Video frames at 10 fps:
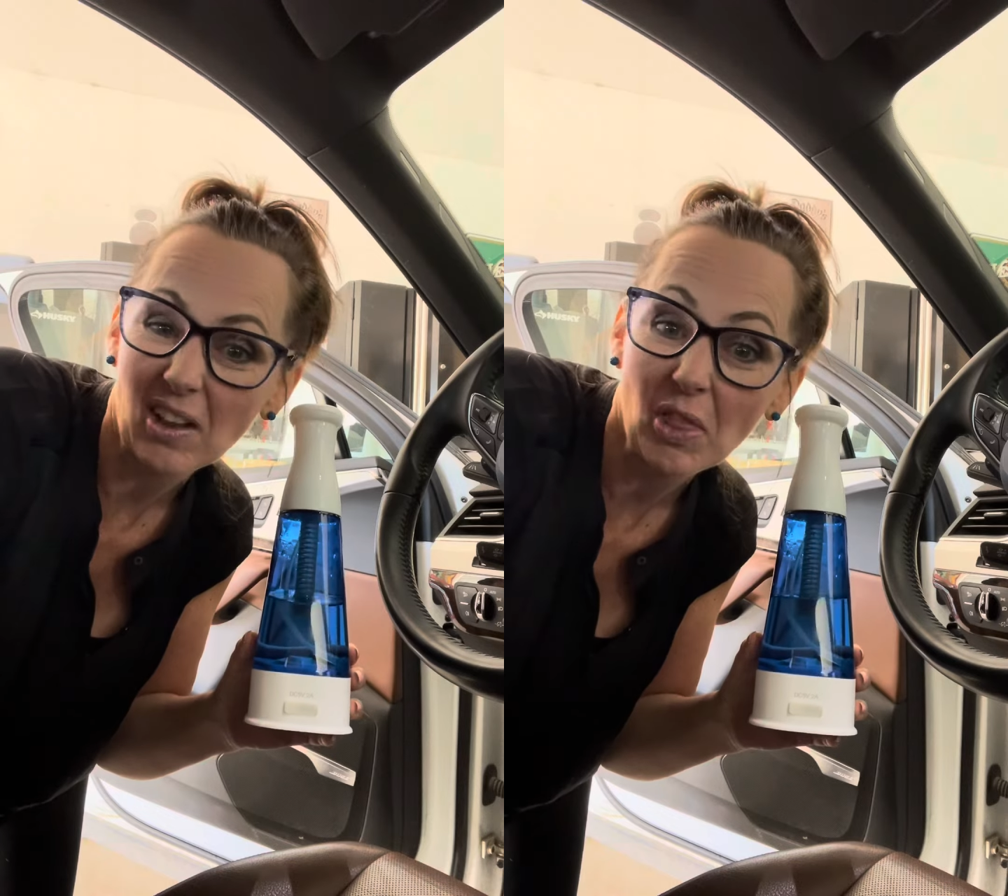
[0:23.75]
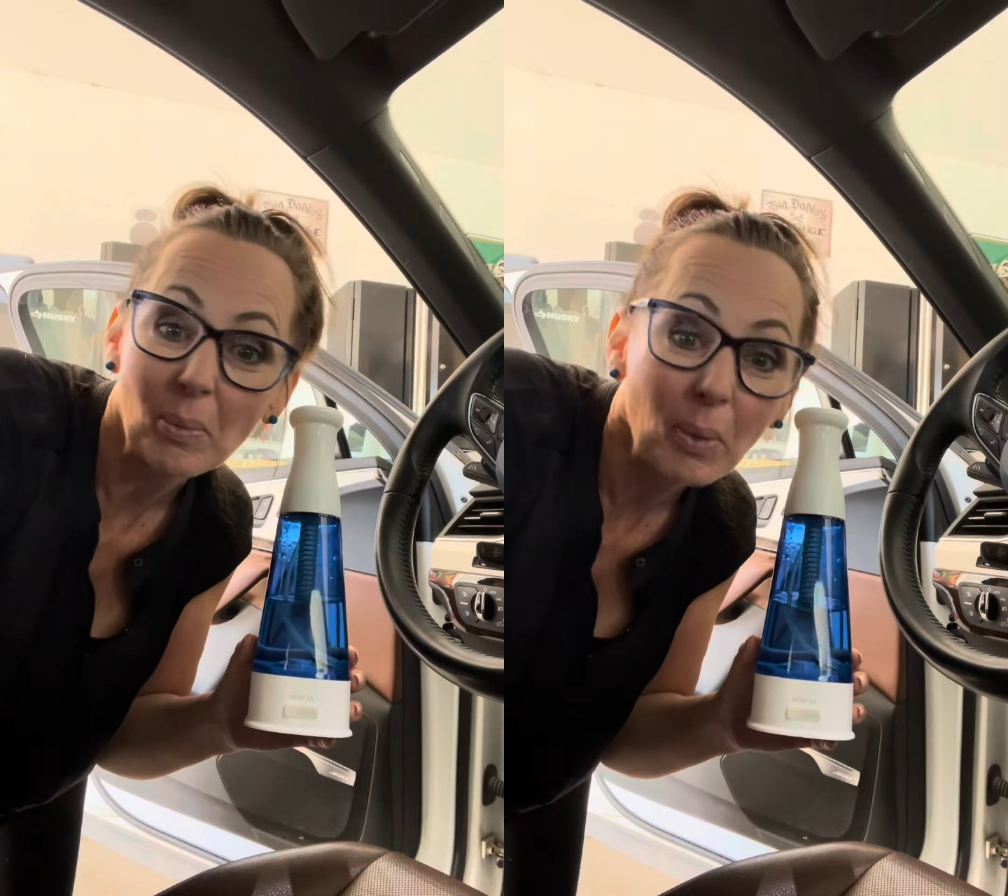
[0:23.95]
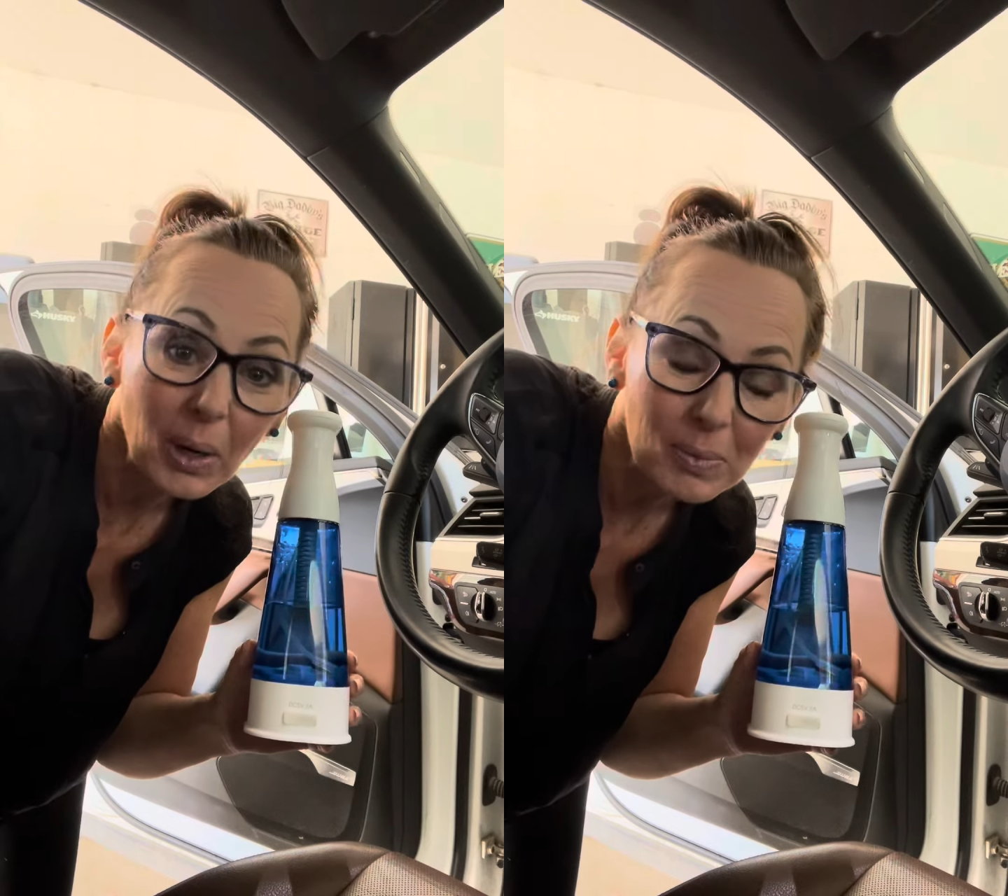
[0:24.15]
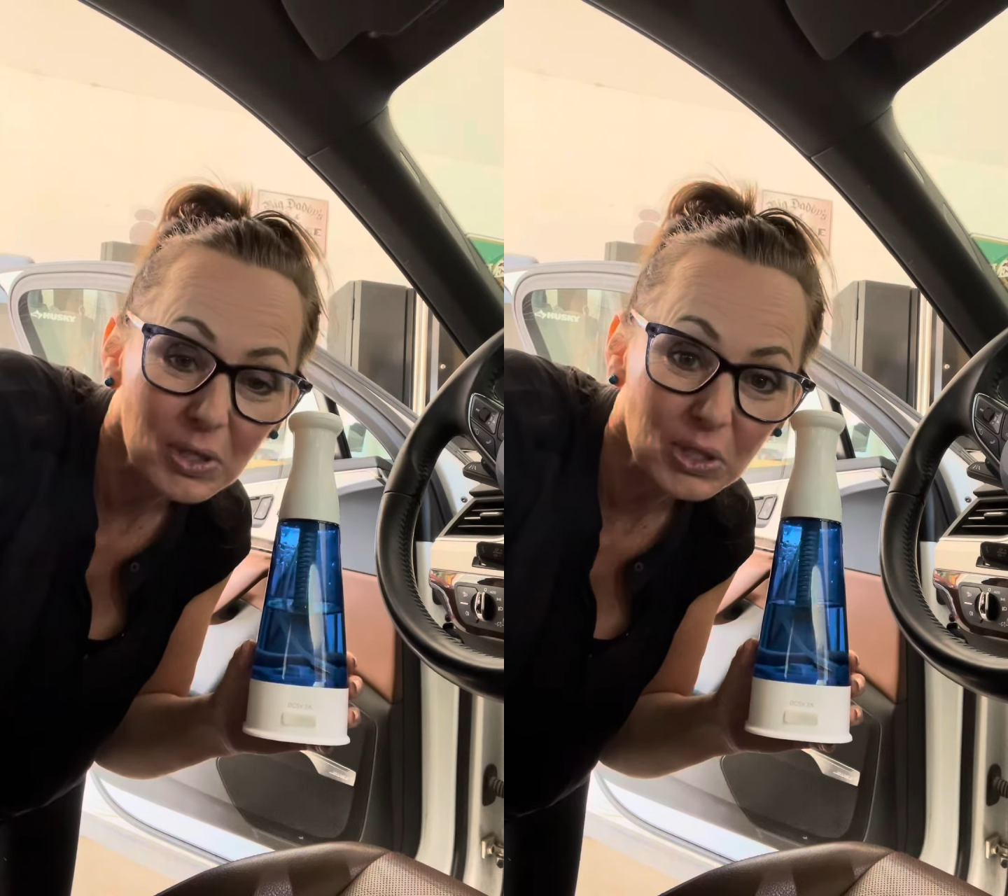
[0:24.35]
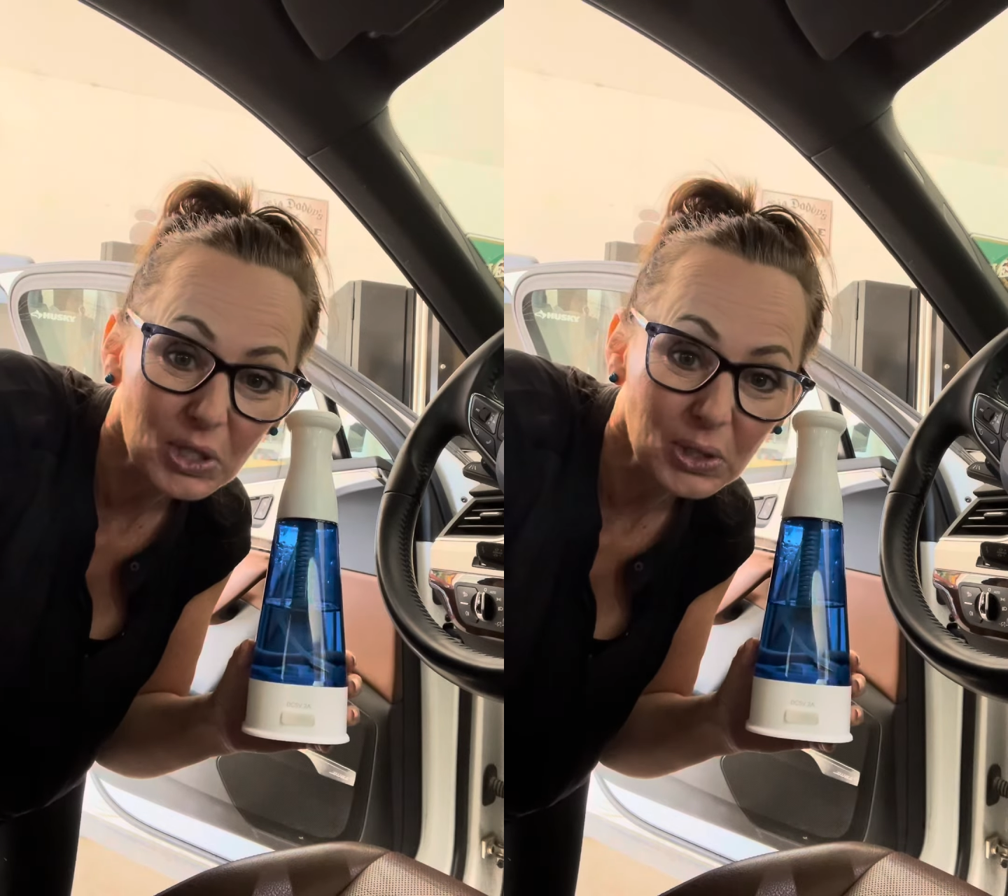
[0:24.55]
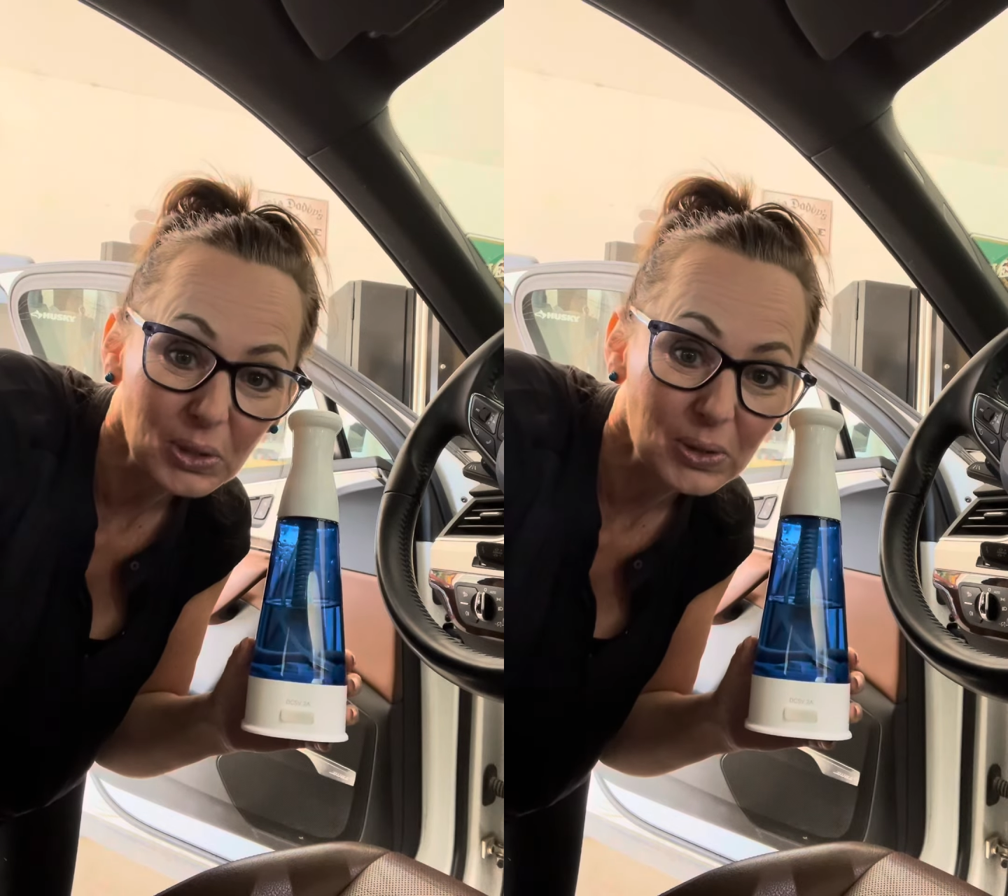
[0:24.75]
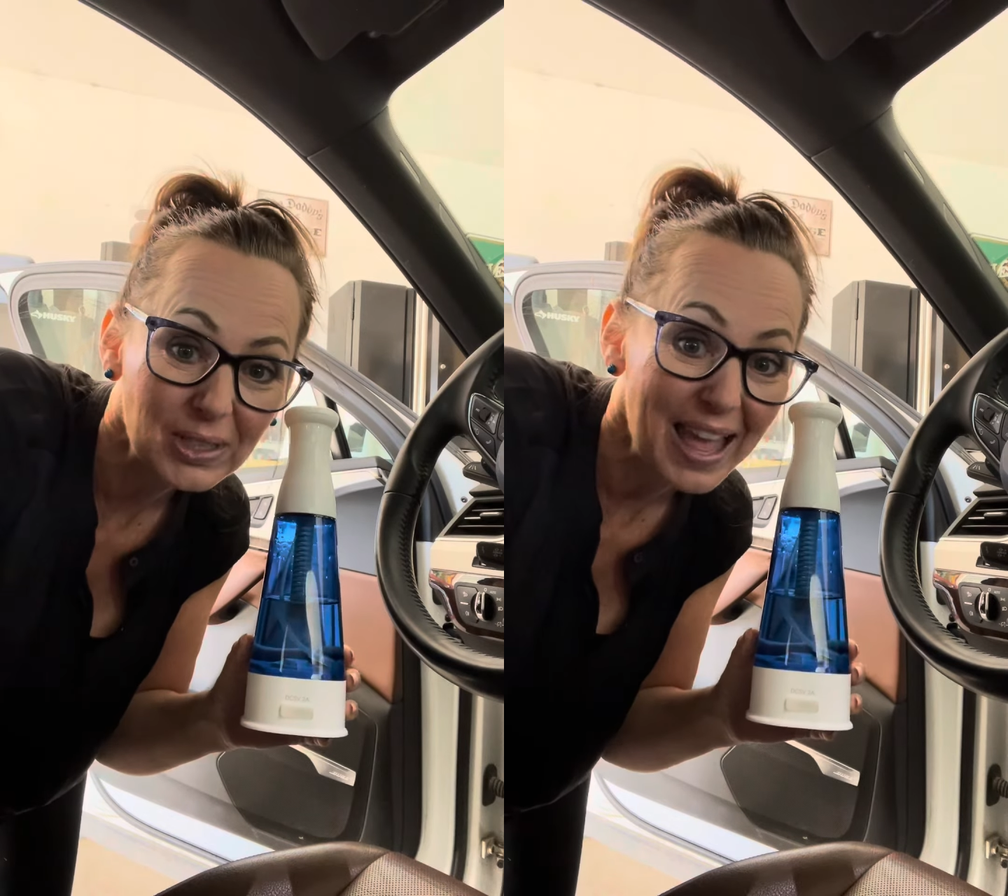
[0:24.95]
on the bottom of your shoes,